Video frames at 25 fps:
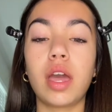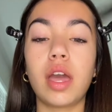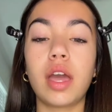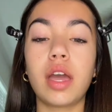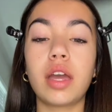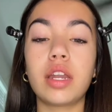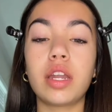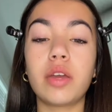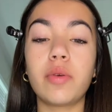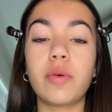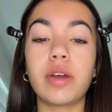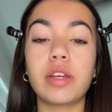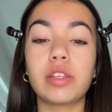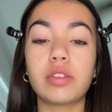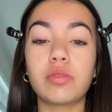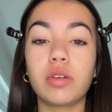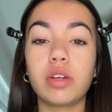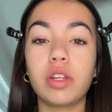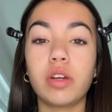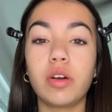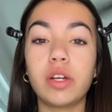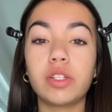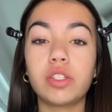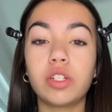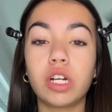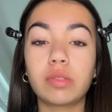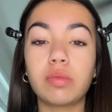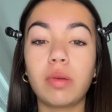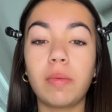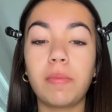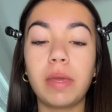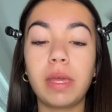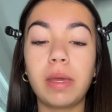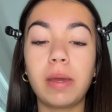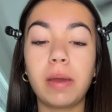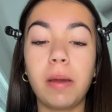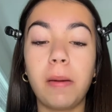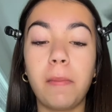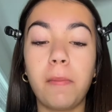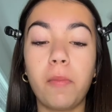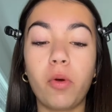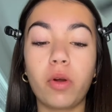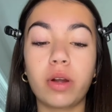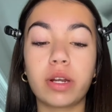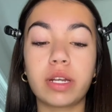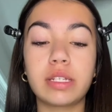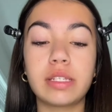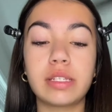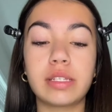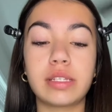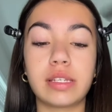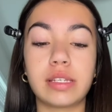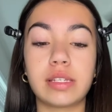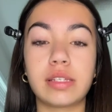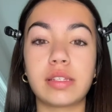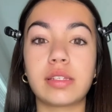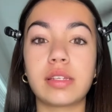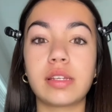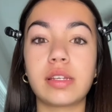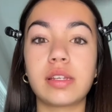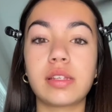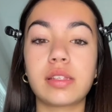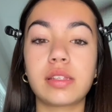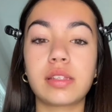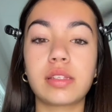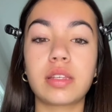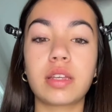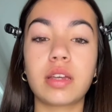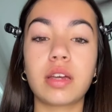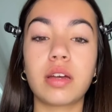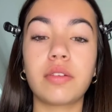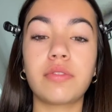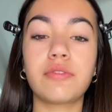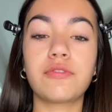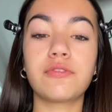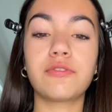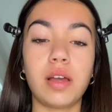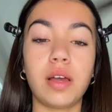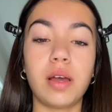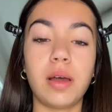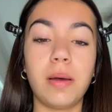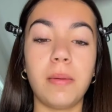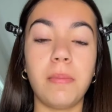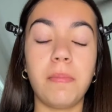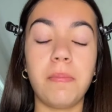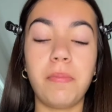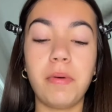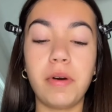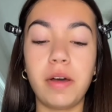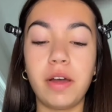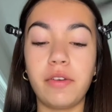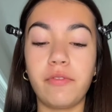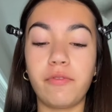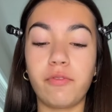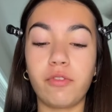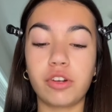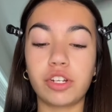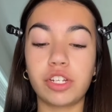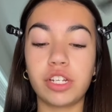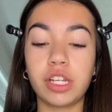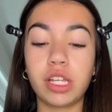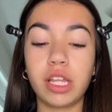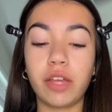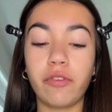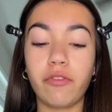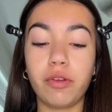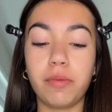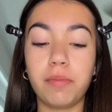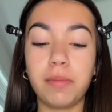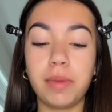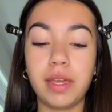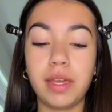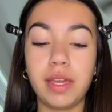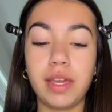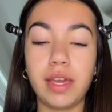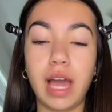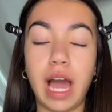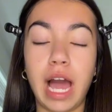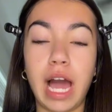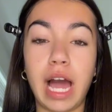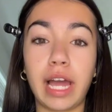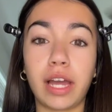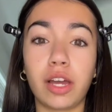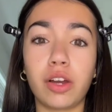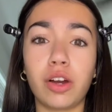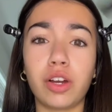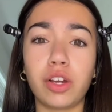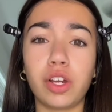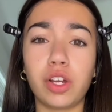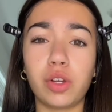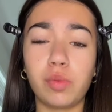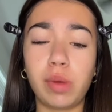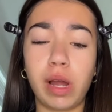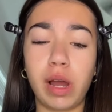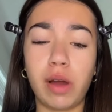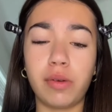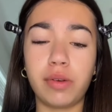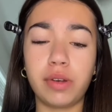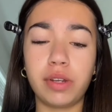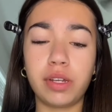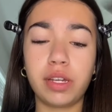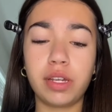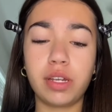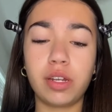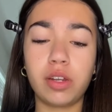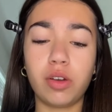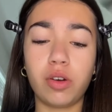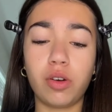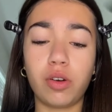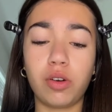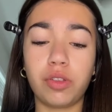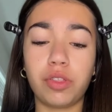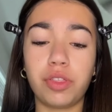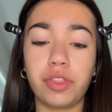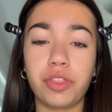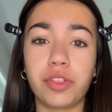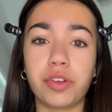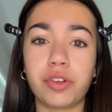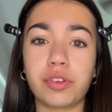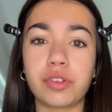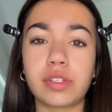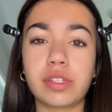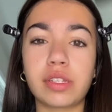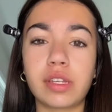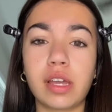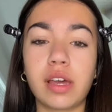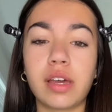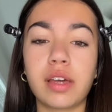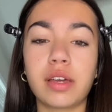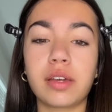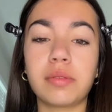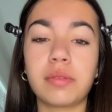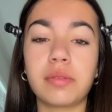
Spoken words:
Anyway, so I know I talked about being more consistent and stuff, but unfortunately for me, I got grounded on Thursday,